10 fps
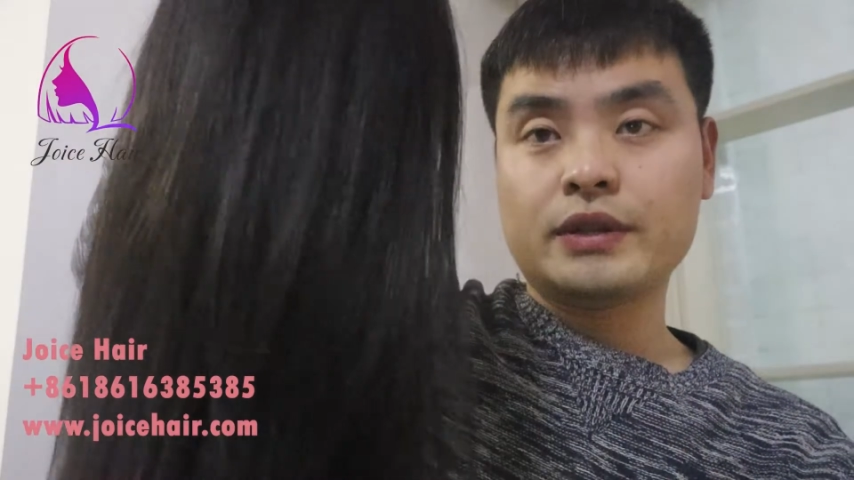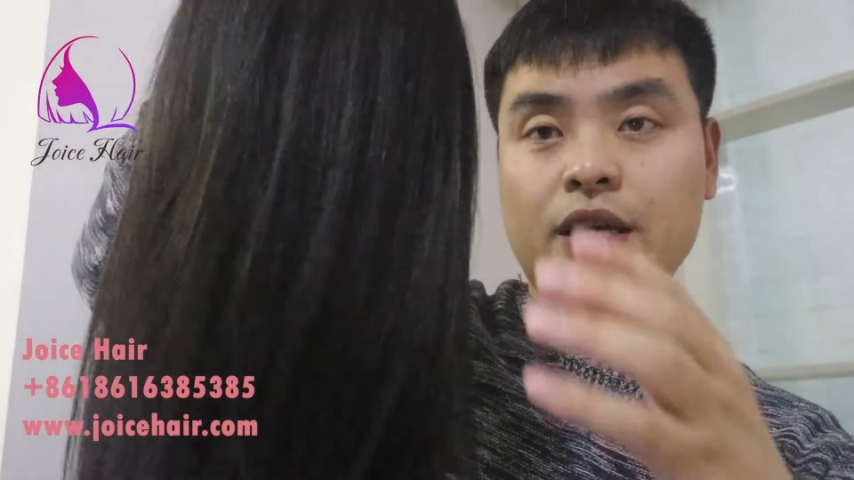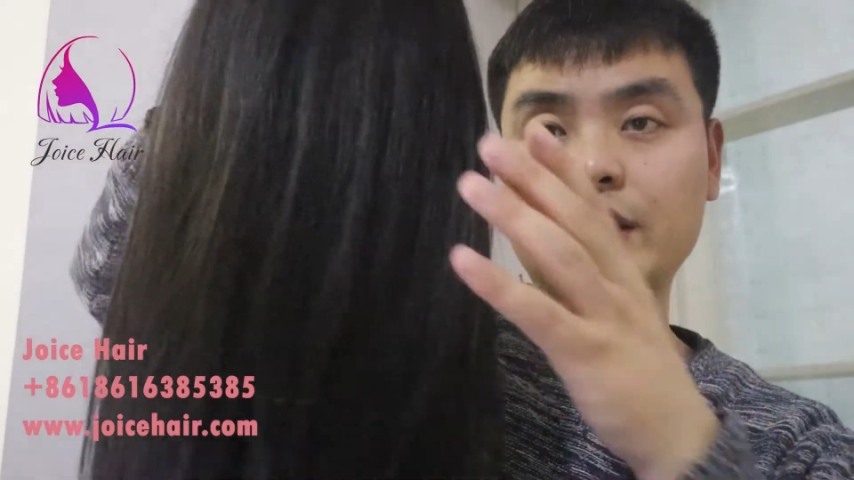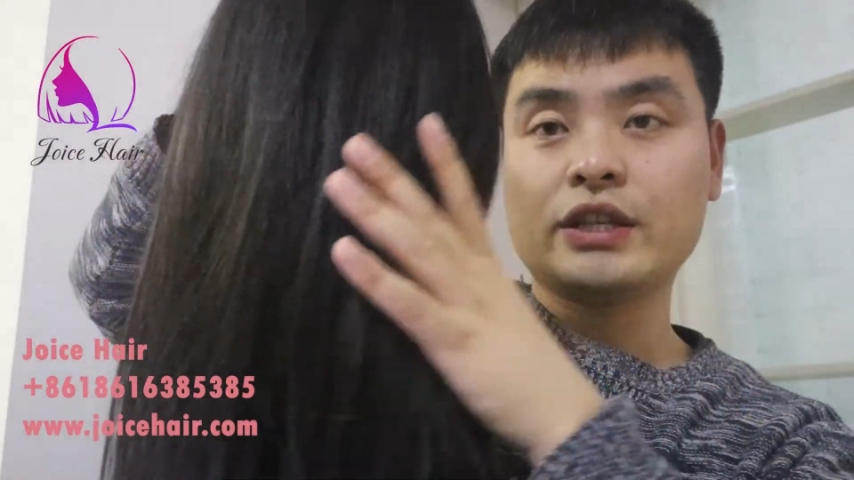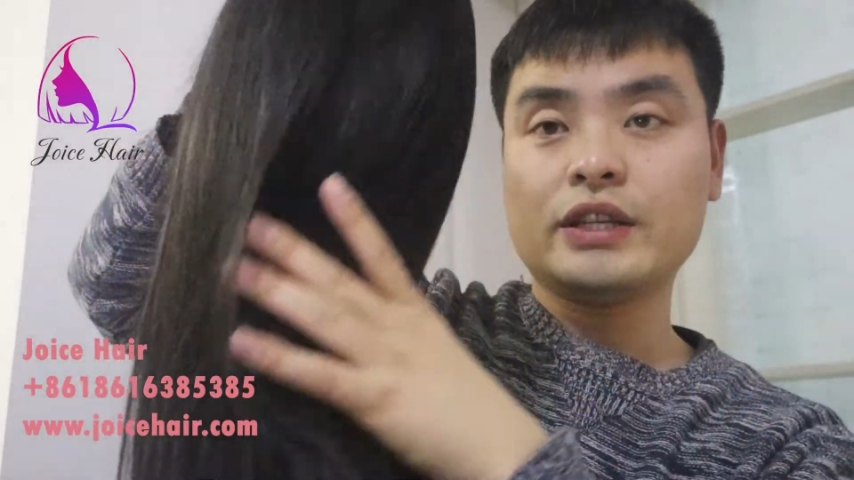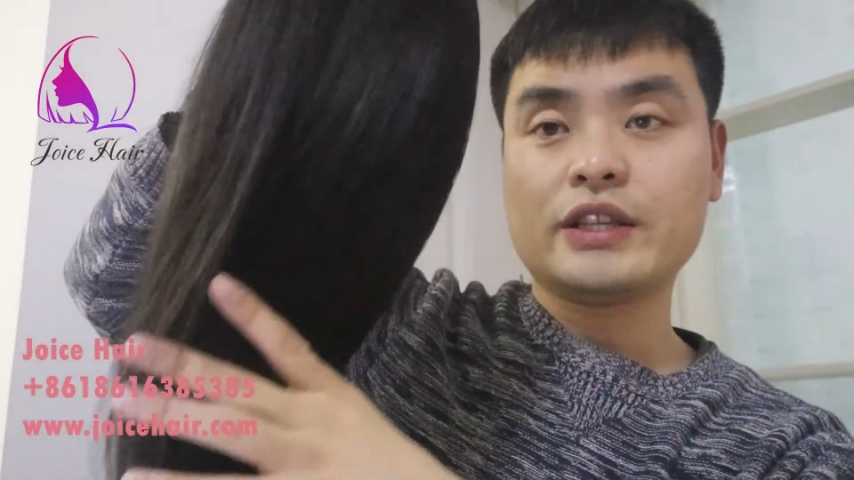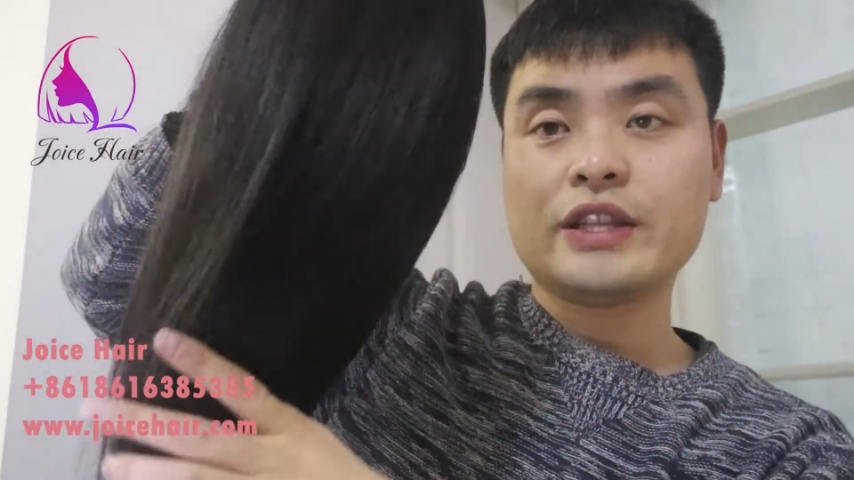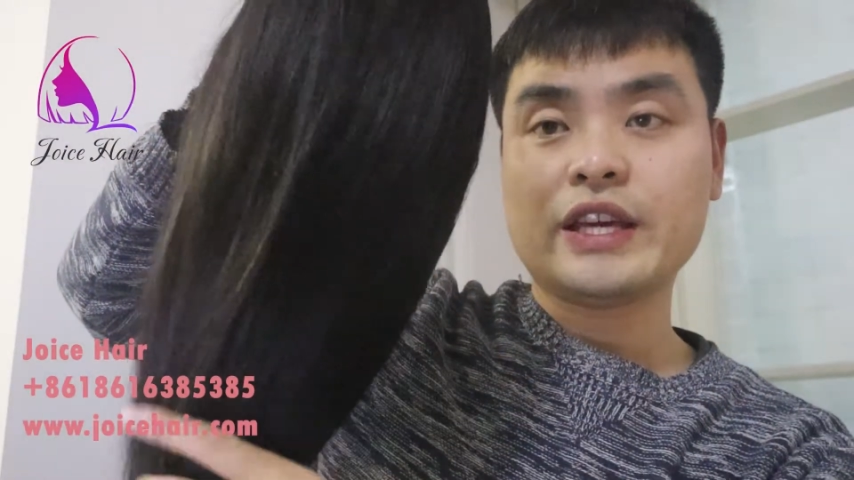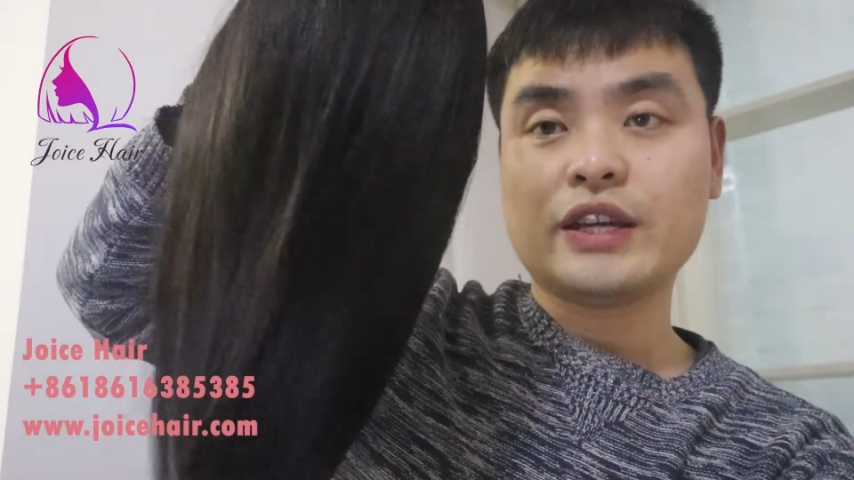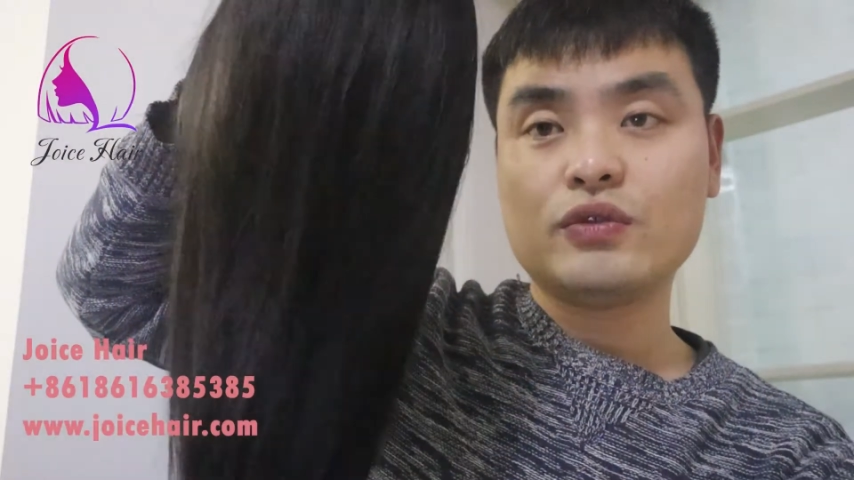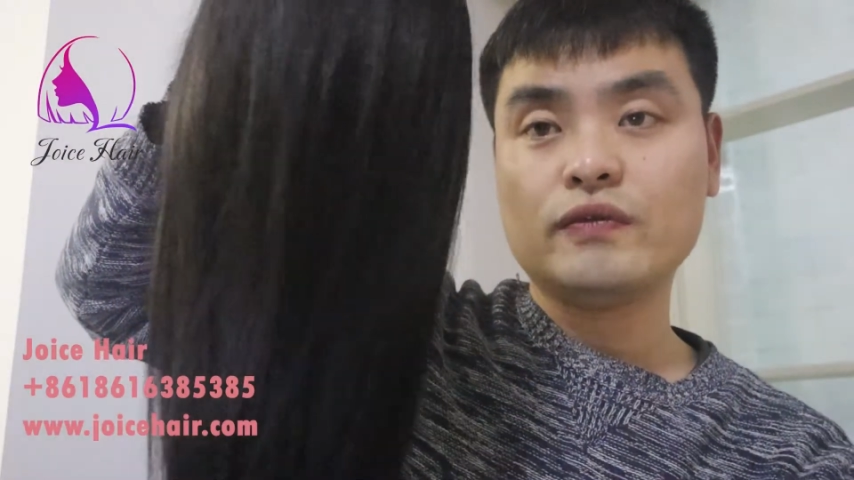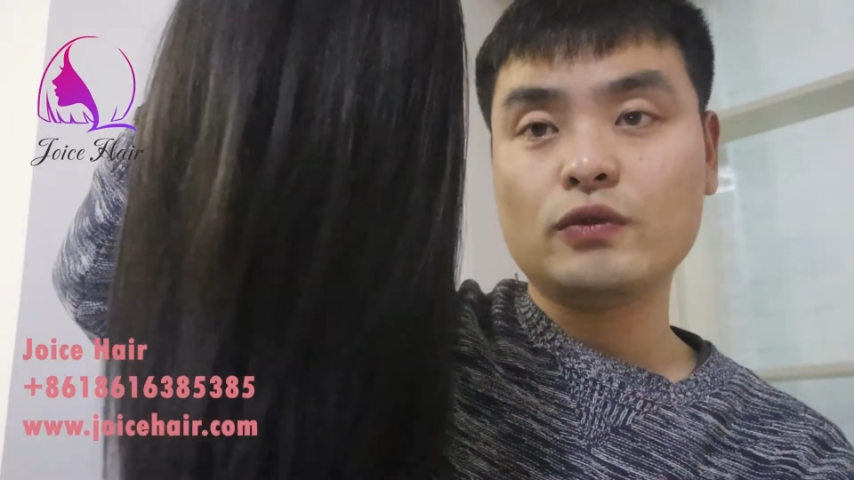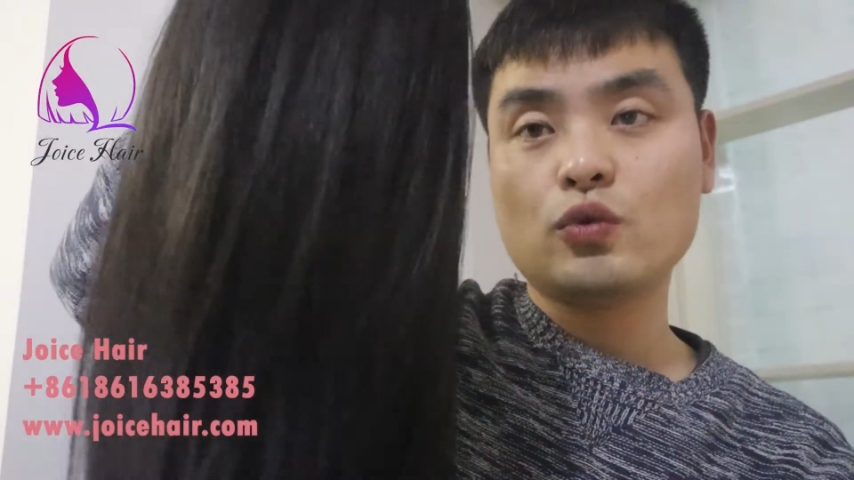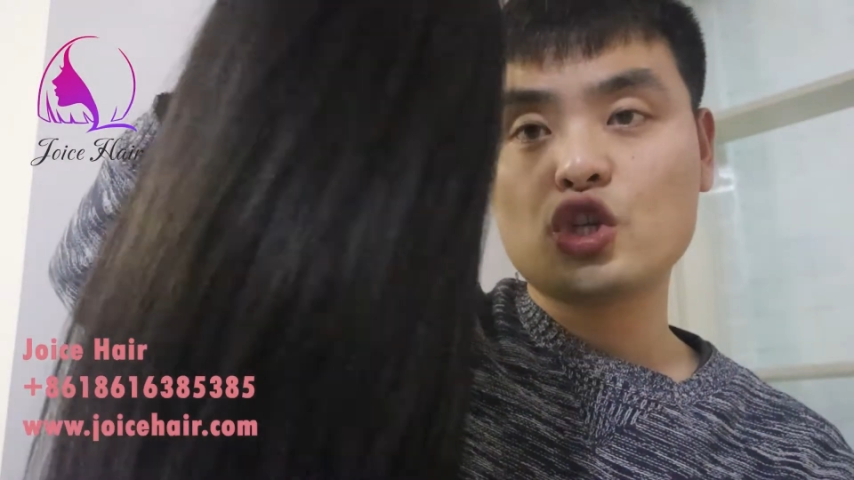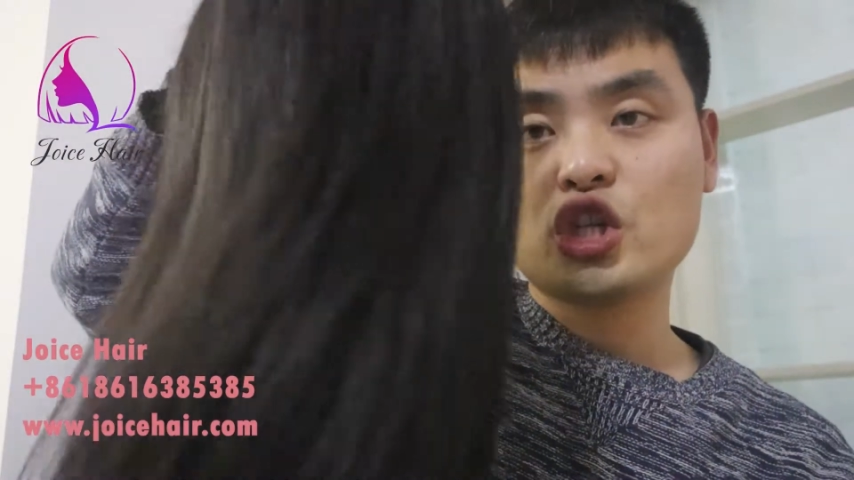That's it. Thank you
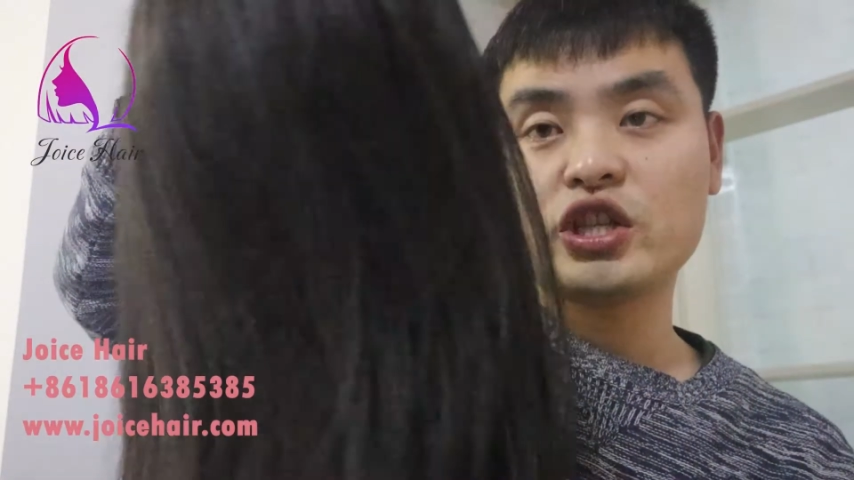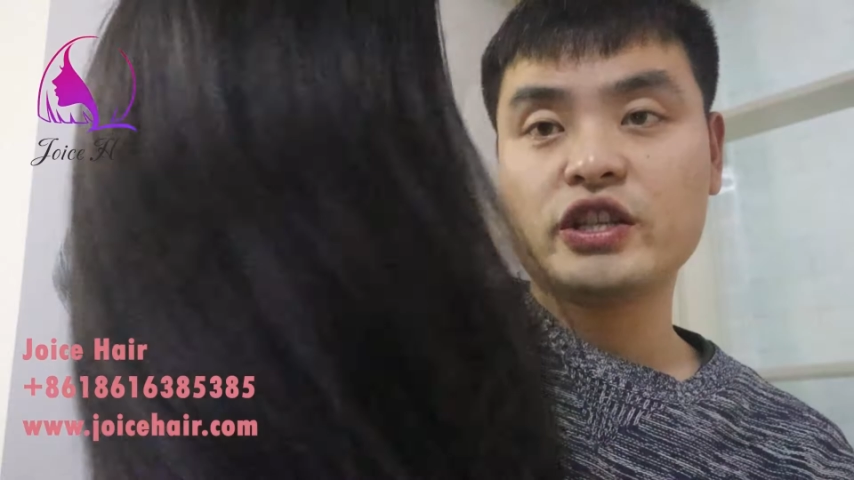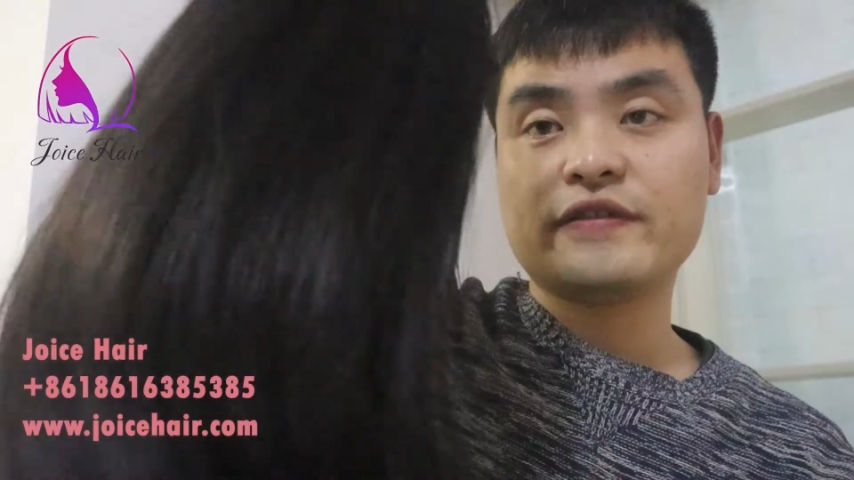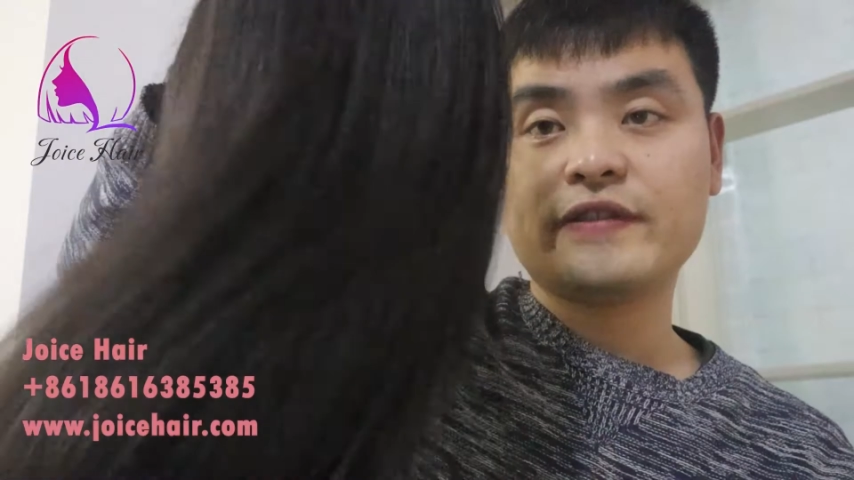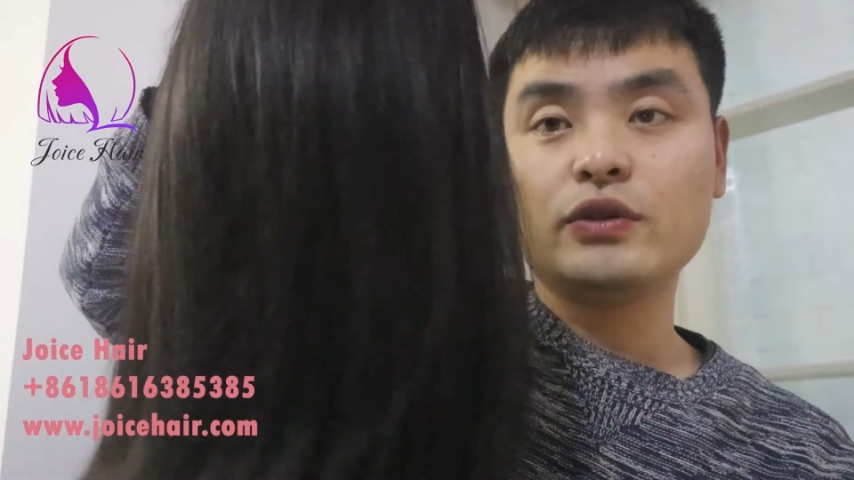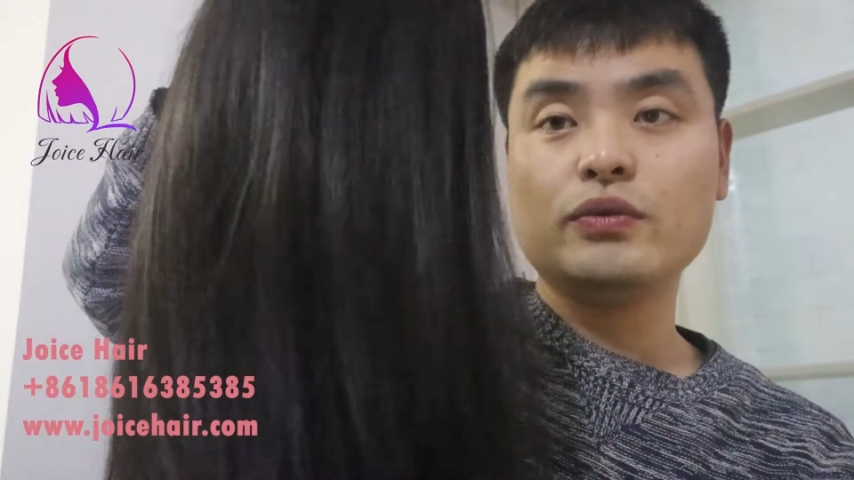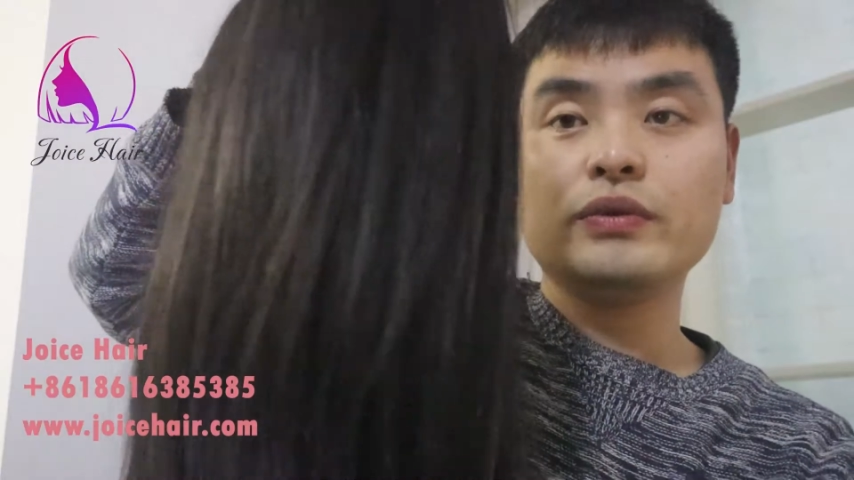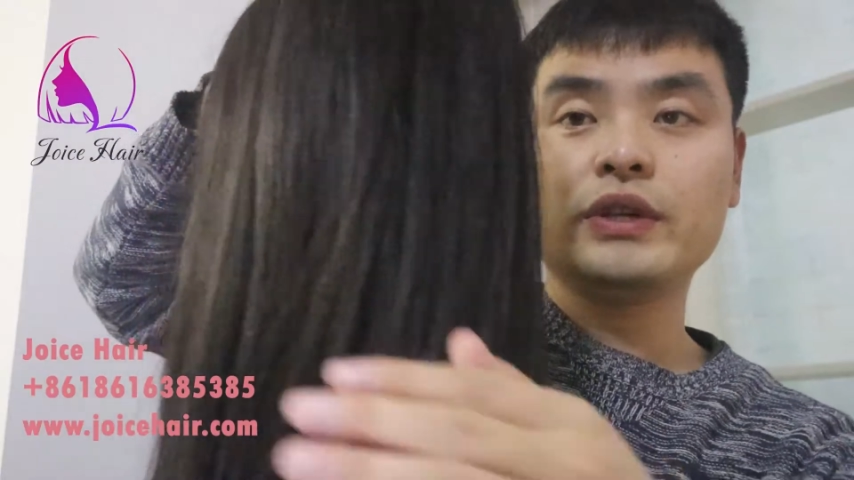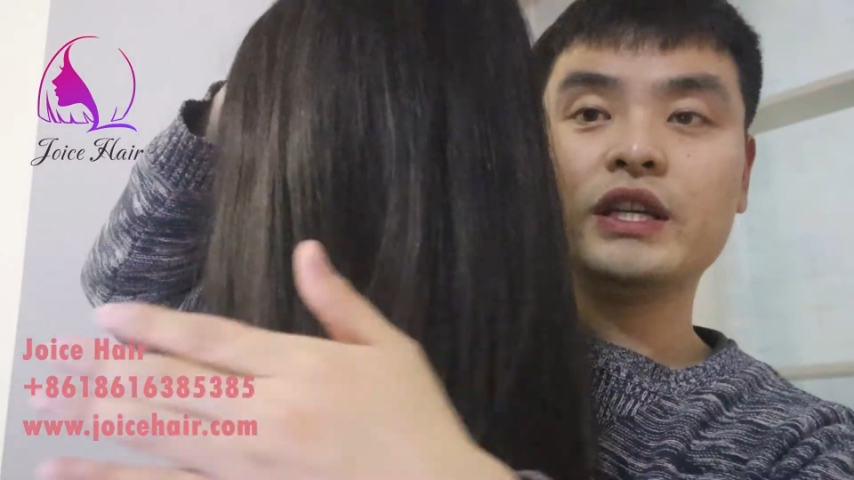for watching this video.